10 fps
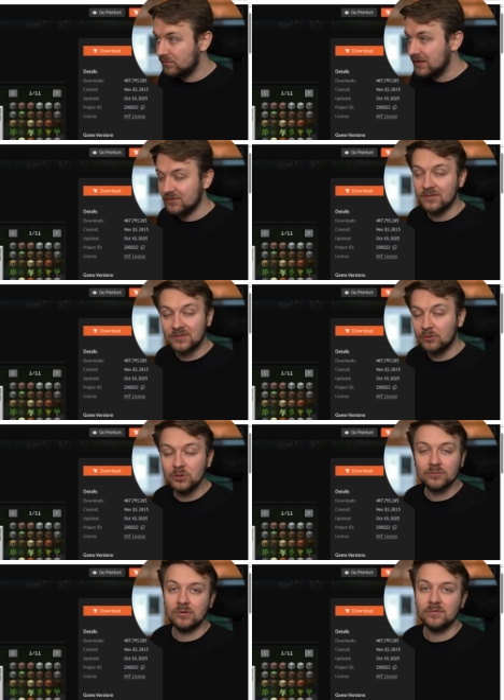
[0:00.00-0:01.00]
this is still
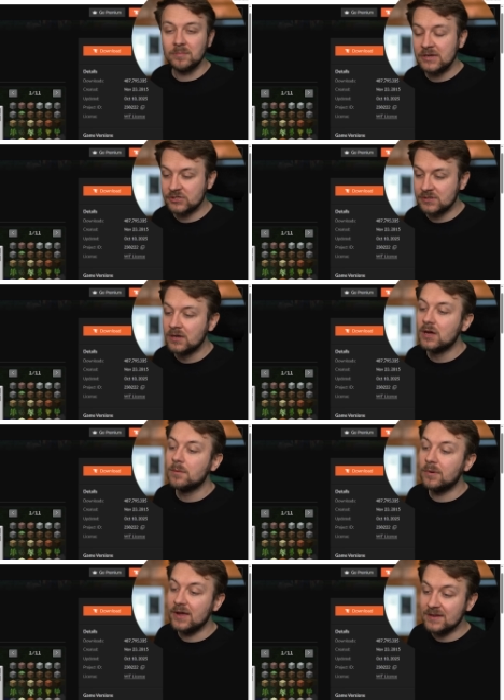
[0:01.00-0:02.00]
useful information,
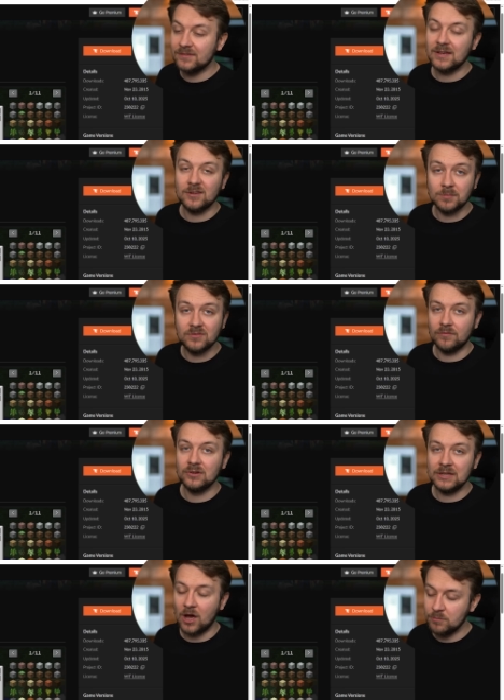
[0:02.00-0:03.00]
but in this case
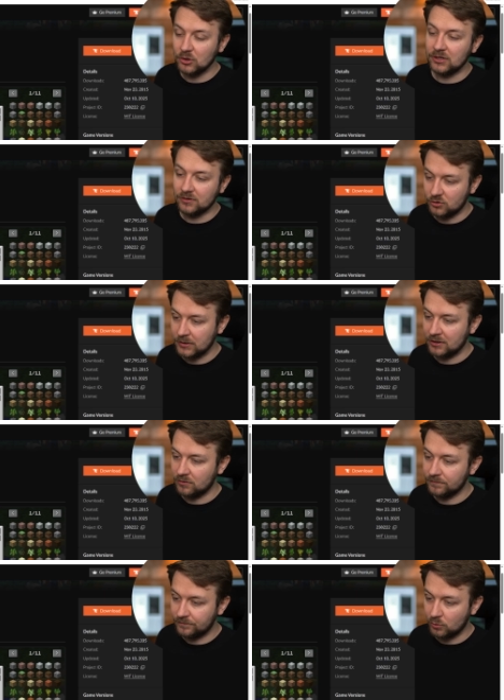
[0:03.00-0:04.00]
specifically, I'm looking at doing it
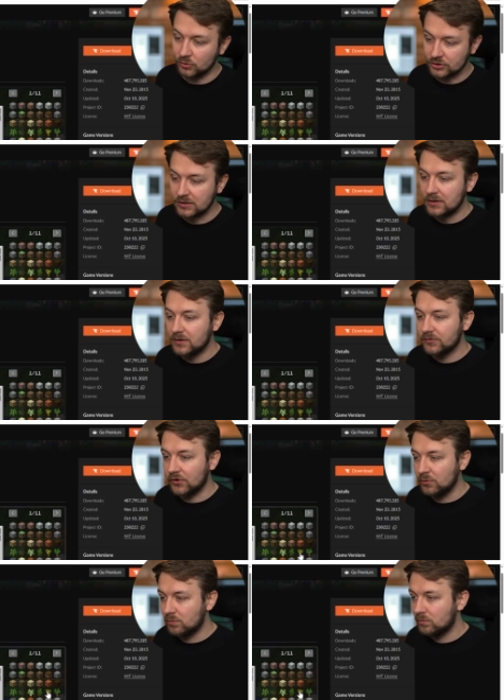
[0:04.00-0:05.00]
on Forge.
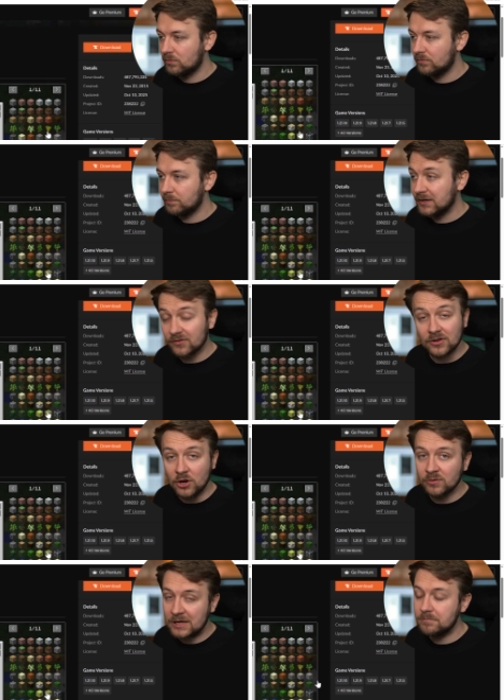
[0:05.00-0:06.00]
So because I
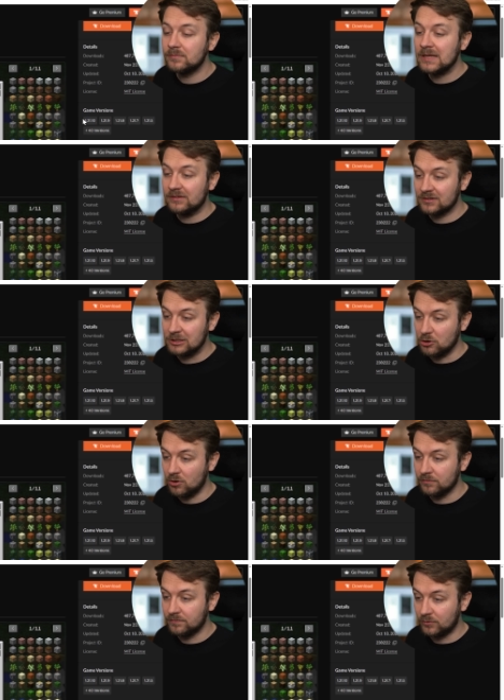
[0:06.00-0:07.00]
know that, let's click
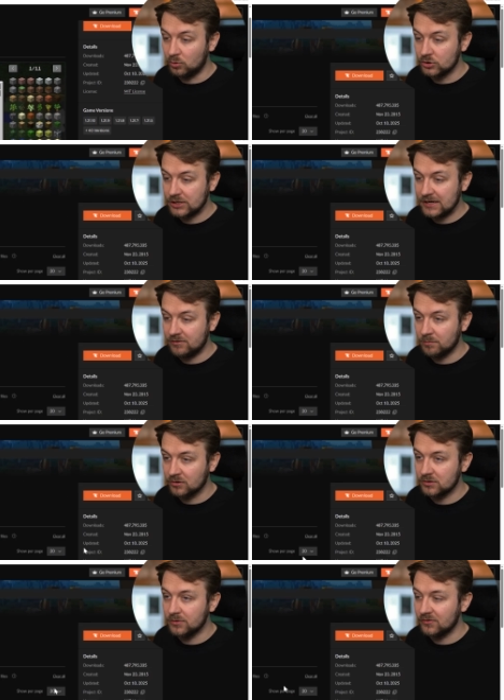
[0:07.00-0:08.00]
on Forge here in the
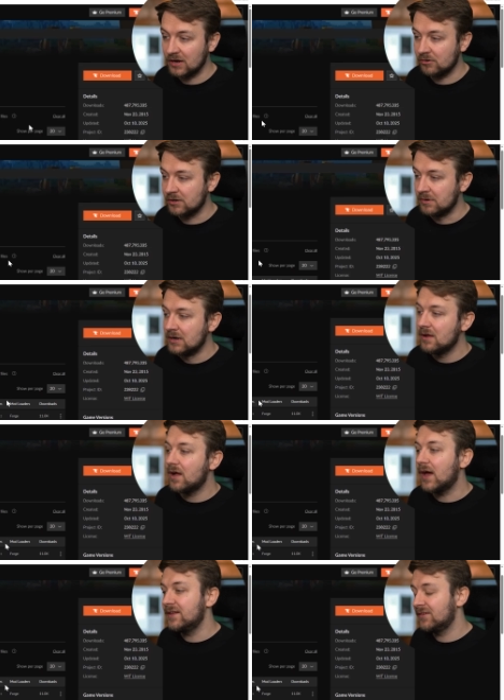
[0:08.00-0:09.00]
mod loaders area.
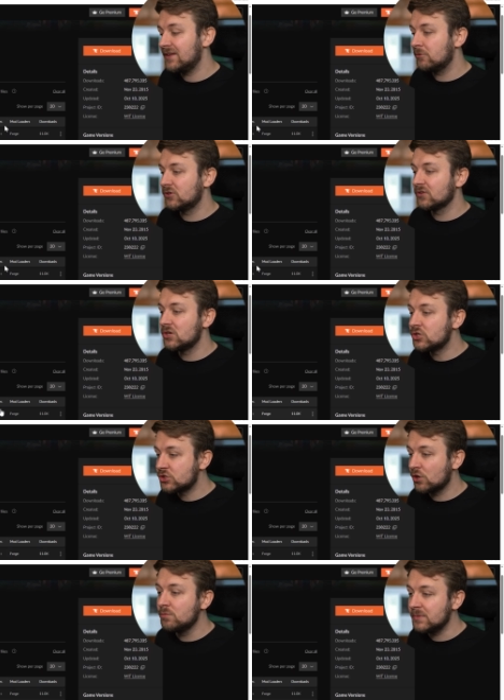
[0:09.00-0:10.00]
And this is now just going to
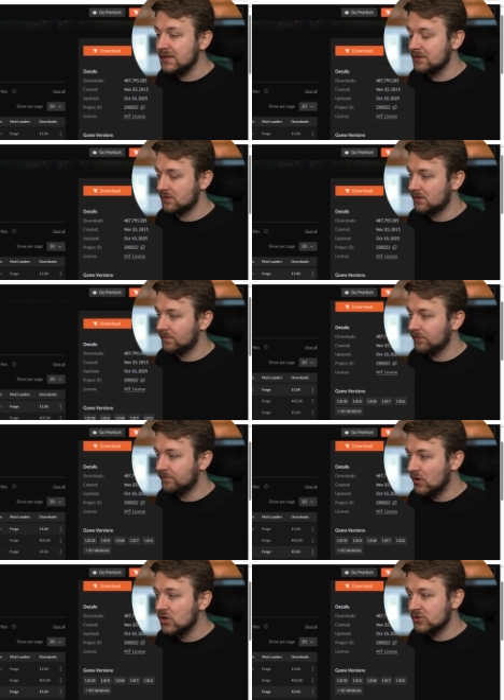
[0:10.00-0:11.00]
show me
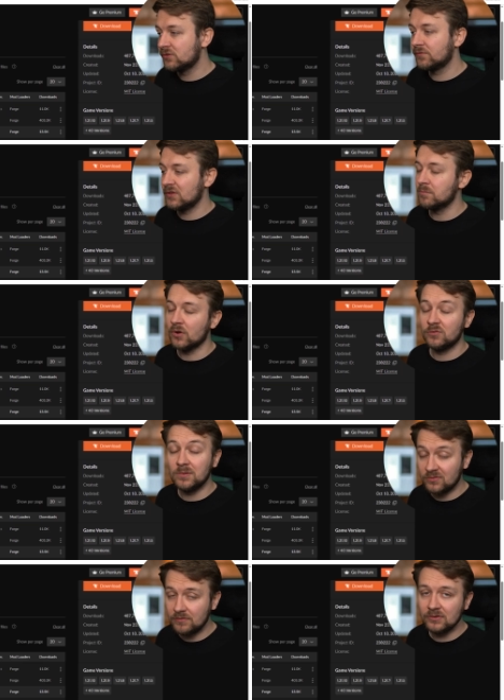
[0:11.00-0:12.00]
versions of this mod
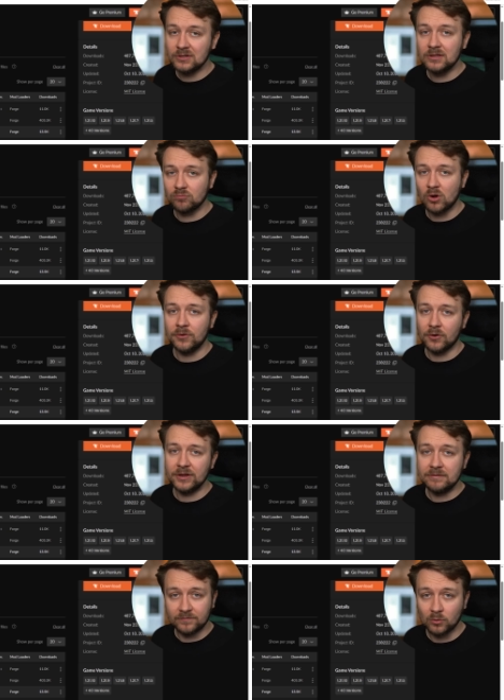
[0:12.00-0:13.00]
specifically that run
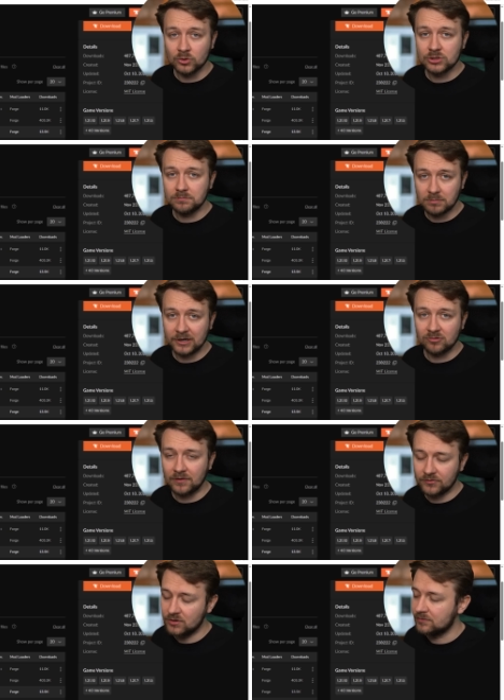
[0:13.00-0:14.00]
on a Forge
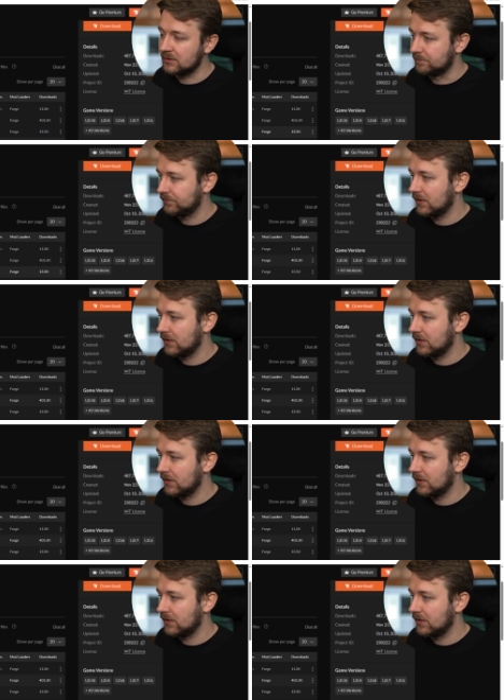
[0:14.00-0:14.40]
Minecraft server.